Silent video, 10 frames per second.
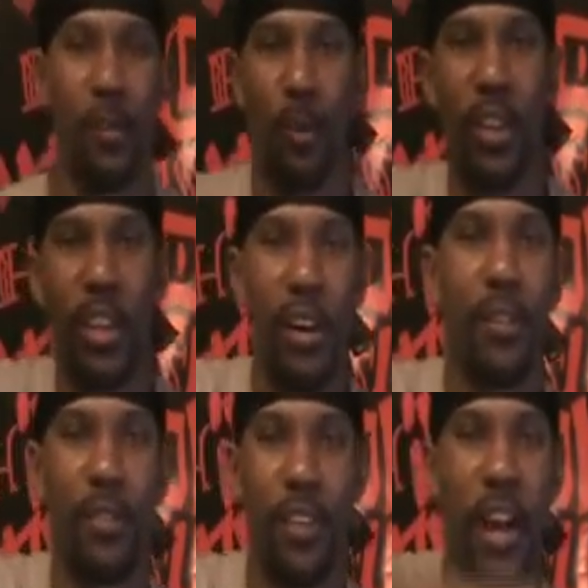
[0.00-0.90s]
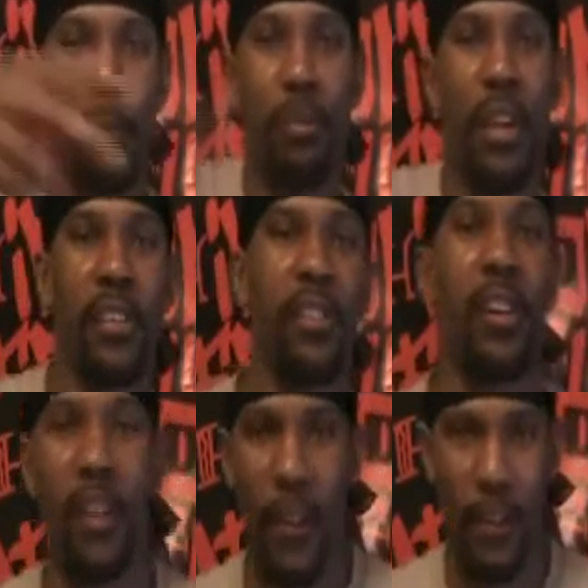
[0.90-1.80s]
One love, God bless.
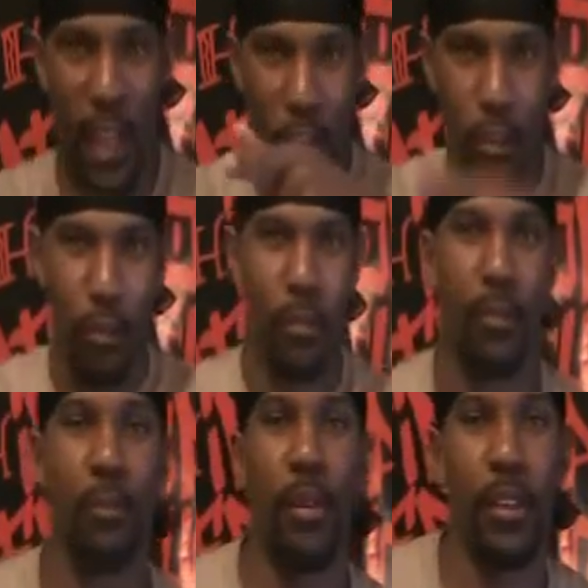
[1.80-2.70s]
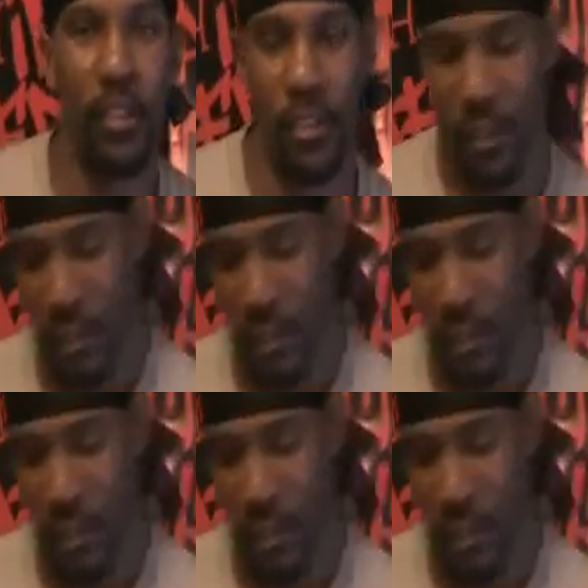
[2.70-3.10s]
Thank you. Peace.